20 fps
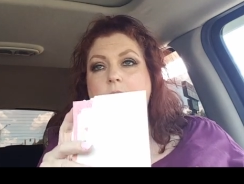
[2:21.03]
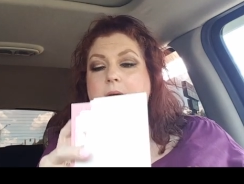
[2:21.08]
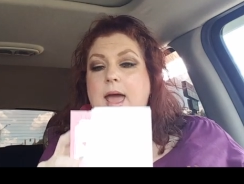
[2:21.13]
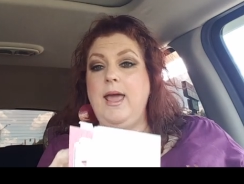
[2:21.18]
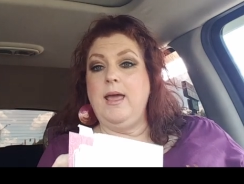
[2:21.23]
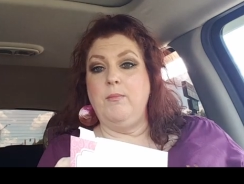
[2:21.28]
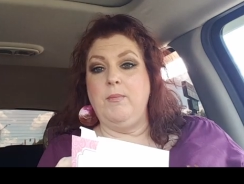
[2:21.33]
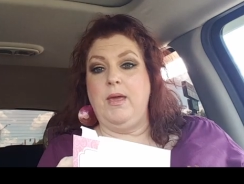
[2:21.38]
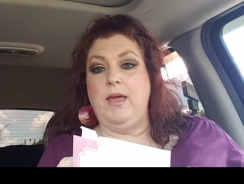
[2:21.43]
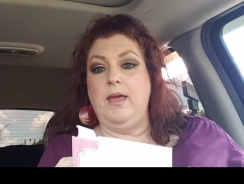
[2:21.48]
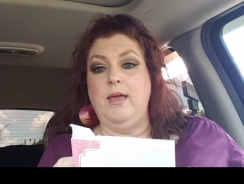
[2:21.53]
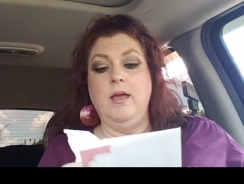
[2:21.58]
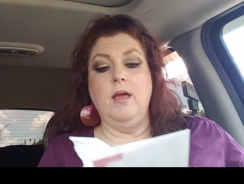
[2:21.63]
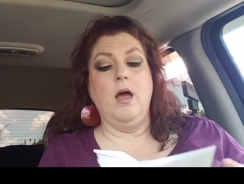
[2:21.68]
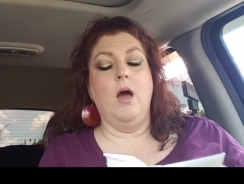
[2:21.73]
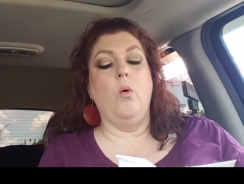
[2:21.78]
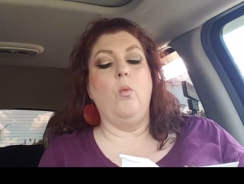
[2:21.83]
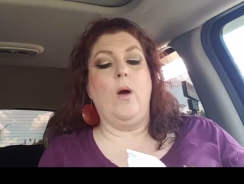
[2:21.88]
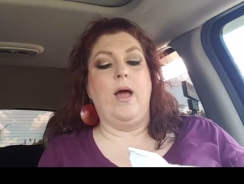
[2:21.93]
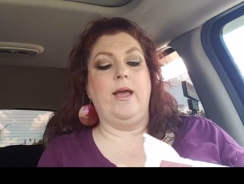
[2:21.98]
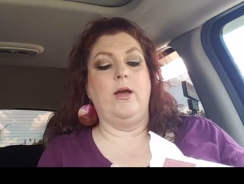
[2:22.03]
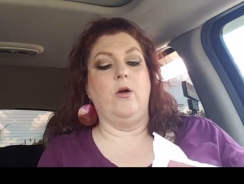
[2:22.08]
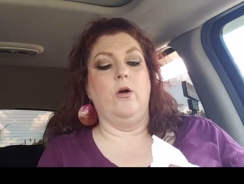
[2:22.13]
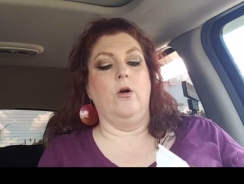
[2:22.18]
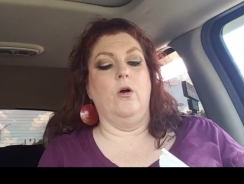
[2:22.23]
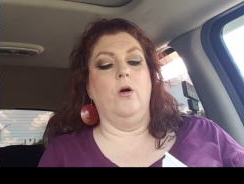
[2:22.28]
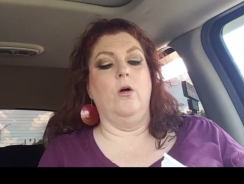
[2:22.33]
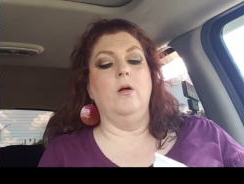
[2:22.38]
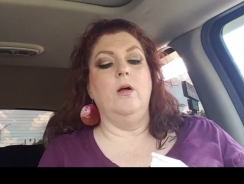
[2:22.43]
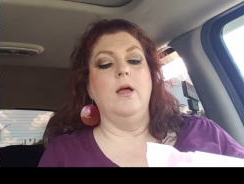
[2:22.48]
Amy, Away
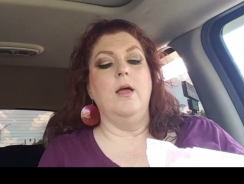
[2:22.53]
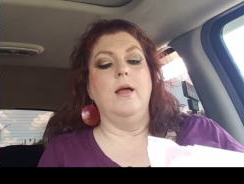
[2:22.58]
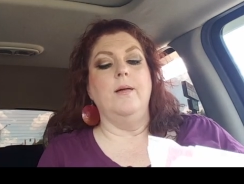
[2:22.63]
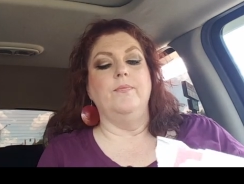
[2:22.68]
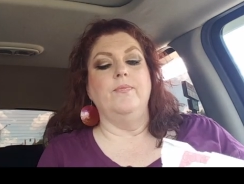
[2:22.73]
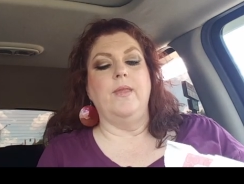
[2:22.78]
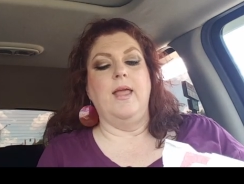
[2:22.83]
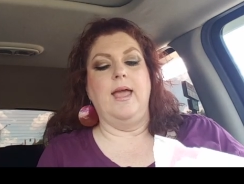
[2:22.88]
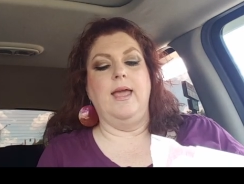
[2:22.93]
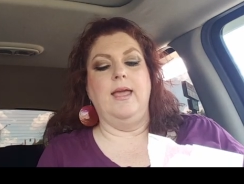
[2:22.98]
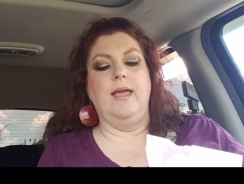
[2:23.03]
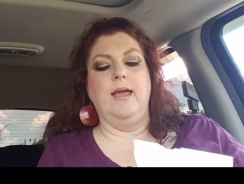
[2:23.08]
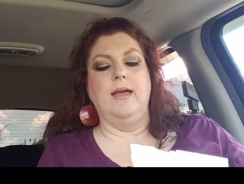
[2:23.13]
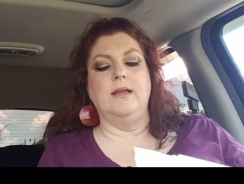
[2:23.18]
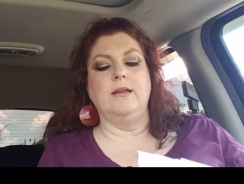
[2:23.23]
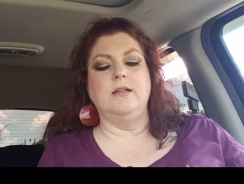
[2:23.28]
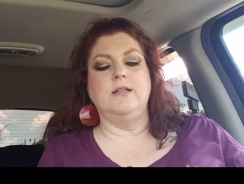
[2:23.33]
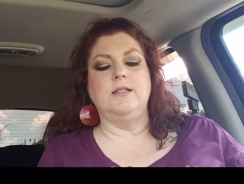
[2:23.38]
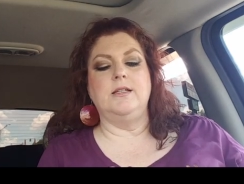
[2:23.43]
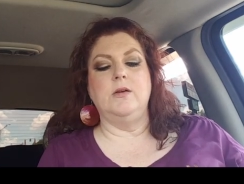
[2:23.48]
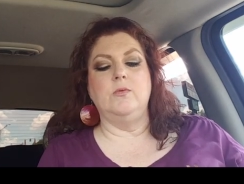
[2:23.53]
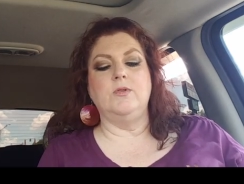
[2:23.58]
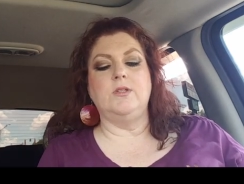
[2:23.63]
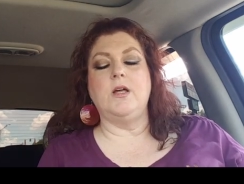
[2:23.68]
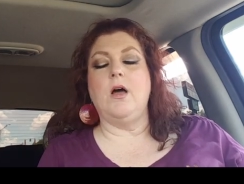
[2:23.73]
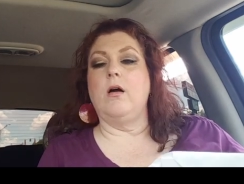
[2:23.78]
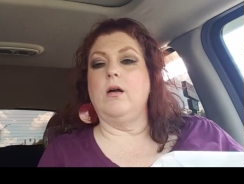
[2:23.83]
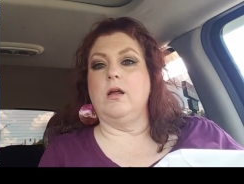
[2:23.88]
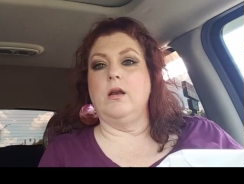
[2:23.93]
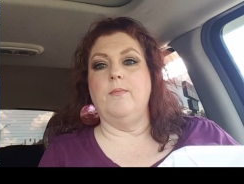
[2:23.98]
Girl, and she was
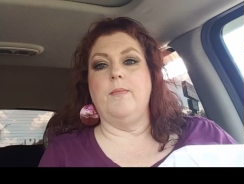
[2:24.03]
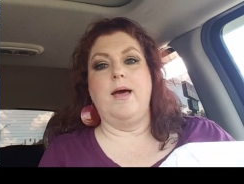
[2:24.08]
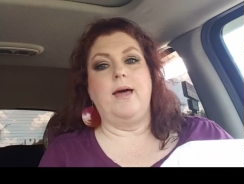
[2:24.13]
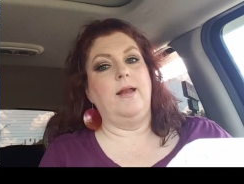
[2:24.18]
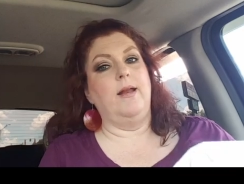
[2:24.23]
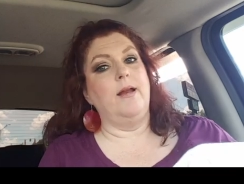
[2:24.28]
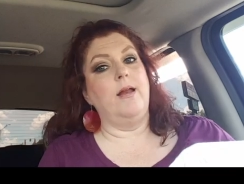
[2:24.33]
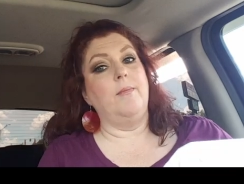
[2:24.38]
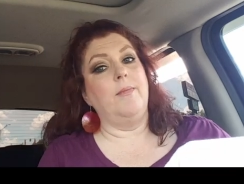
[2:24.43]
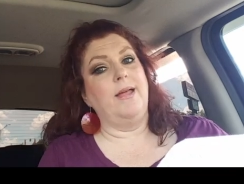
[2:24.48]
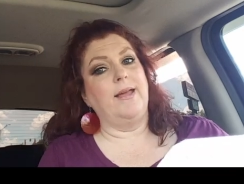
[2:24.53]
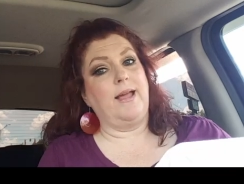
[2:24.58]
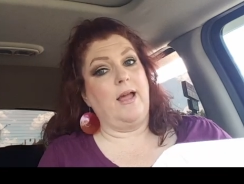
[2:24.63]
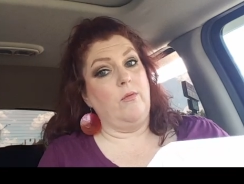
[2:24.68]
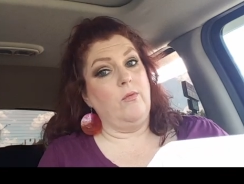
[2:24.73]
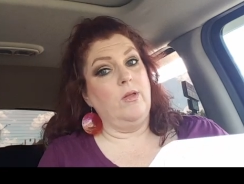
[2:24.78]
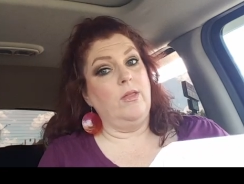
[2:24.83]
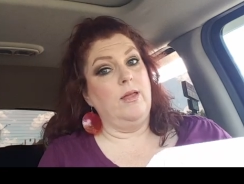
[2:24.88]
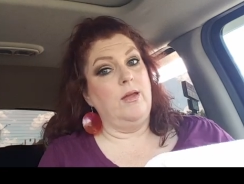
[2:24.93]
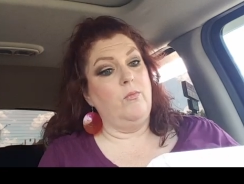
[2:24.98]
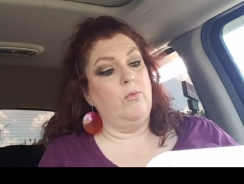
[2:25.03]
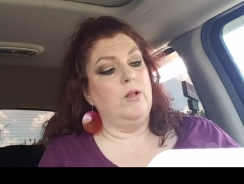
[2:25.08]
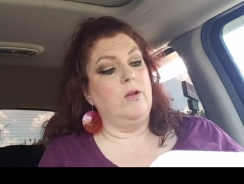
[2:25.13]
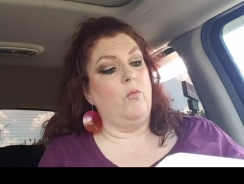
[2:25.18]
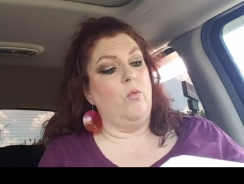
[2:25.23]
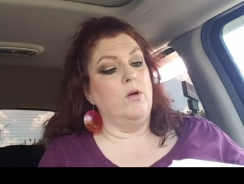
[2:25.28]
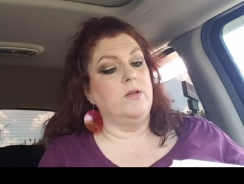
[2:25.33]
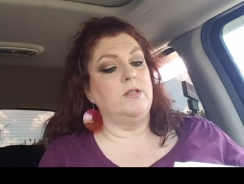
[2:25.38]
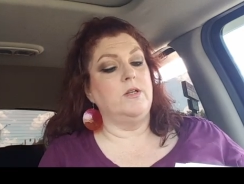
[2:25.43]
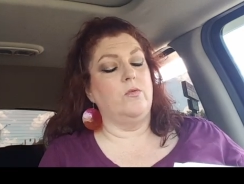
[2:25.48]
talking about it and I'm like I really
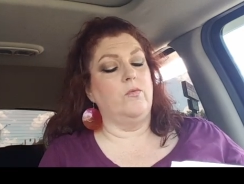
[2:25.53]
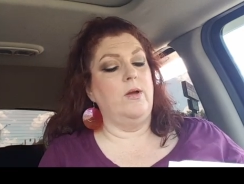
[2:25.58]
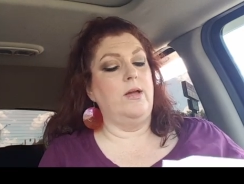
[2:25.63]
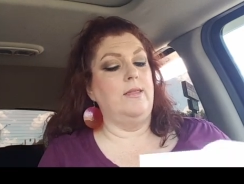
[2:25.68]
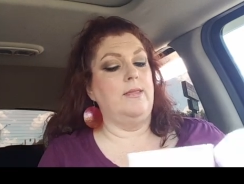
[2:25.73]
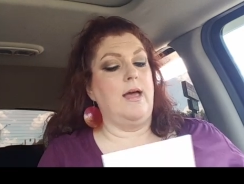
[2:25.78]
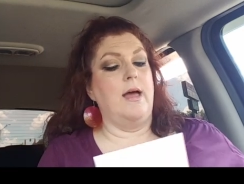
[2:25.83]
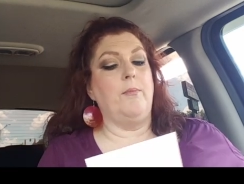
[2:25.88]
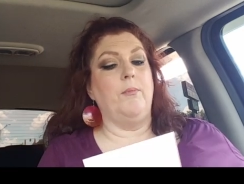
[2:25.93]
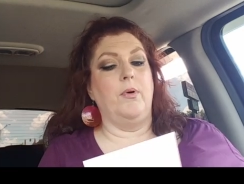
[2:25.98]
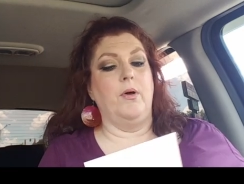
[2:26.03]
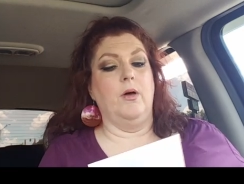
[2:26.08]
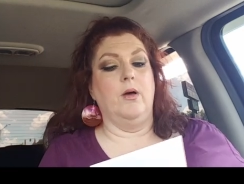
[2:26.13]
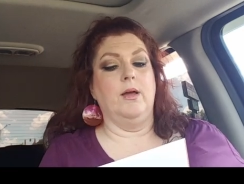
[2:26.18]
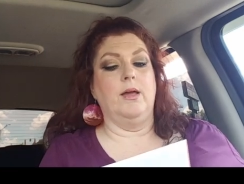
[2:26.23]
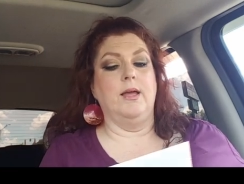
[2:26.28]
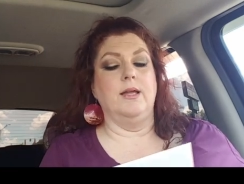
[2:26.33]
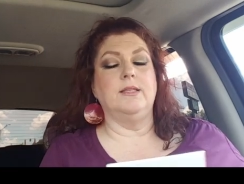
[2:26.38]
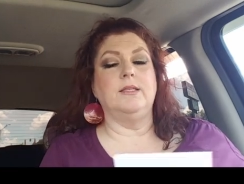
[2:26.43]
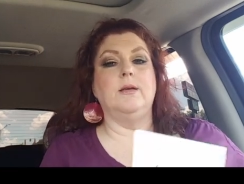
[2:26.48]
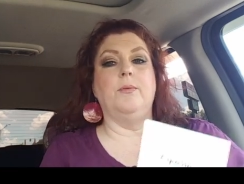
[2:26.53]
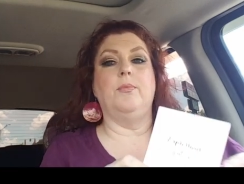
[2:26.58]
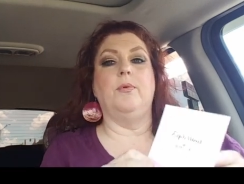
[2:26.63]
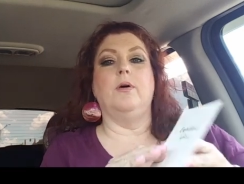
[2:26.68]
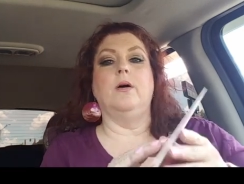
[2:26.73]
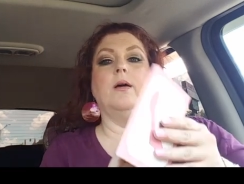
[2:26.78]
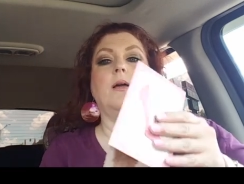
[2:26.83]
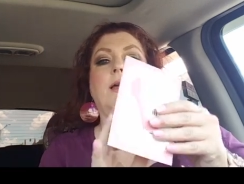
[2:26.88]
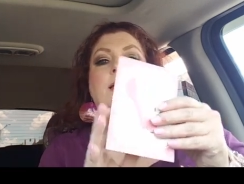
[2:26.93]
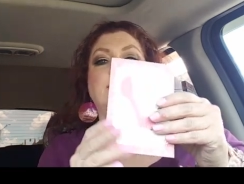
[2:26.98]
want to read that book it's a
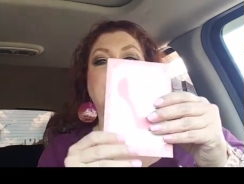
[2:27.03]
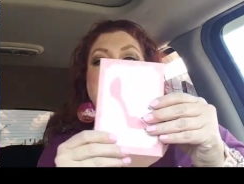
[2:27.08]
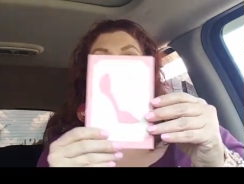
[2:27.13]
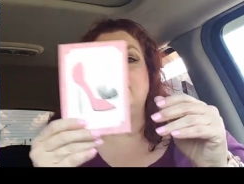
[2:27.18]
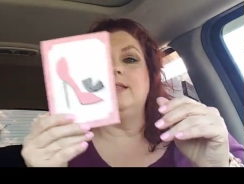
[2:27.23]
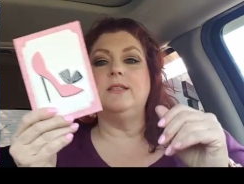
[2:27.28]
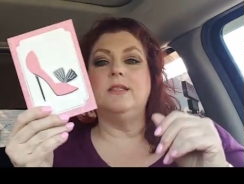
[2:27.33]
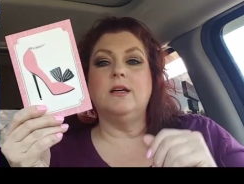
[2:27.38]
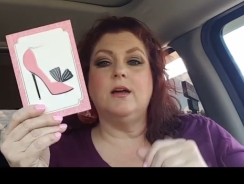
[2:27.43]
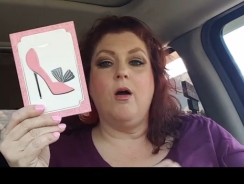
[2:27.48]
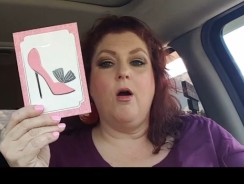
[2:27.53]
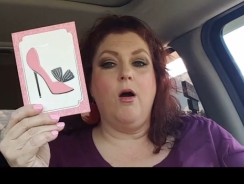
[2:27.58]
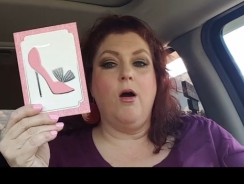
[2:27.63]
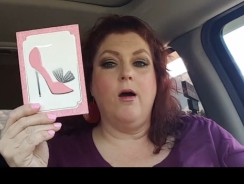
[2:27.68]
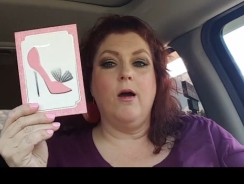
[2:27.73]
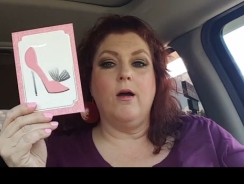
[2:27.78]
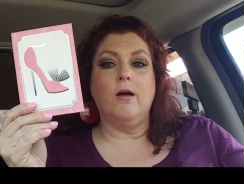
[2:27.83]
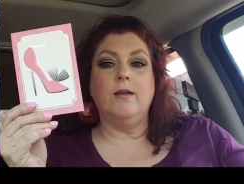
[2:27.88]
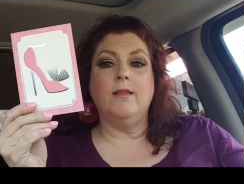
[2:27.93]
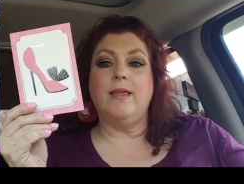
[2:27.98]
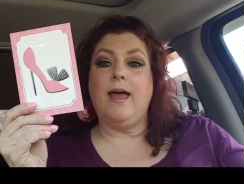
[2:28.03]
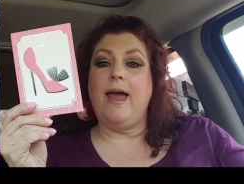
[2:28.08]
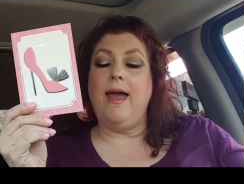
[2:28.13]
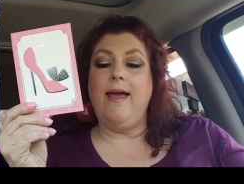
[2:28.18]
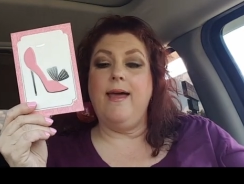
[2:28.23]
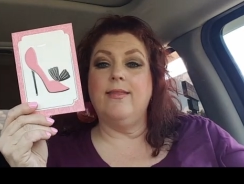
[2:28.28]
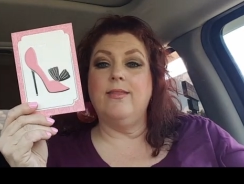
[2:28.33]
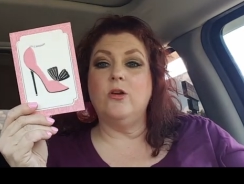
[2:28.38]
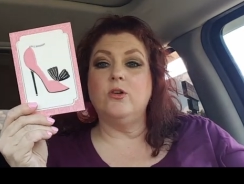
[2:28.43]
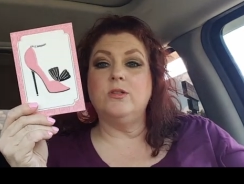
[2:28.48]
book and this is the card that
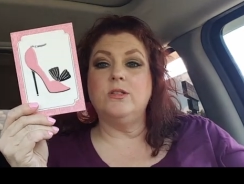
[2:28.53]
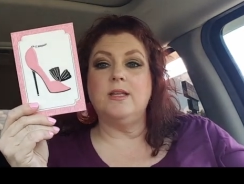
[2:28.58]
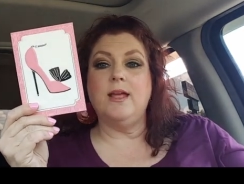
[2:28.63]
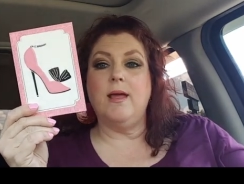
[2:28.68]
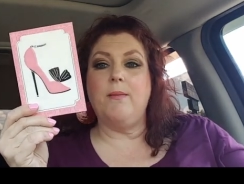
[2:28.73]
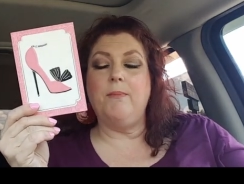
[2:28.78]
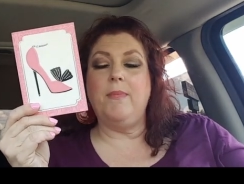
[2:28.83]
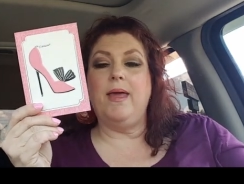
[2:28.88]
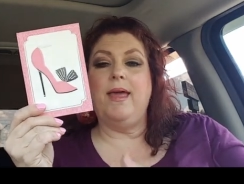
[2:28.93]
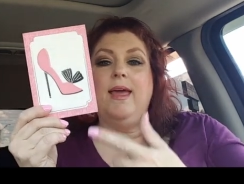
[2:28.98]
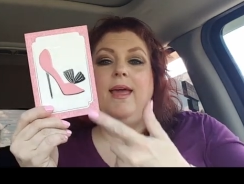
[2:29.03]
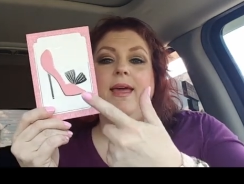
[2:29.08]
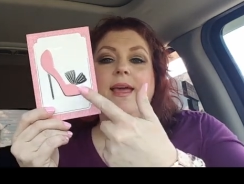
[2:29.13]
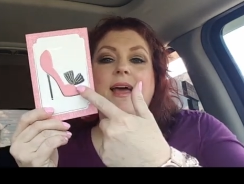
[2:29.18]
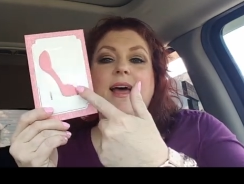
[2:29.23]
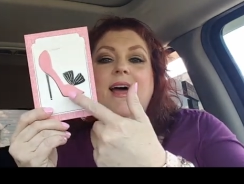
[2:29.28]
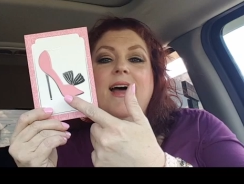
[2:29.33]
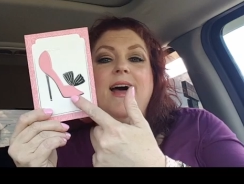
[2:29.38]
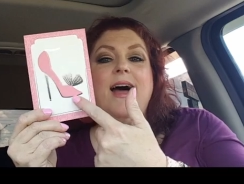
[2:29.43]
Heather sent me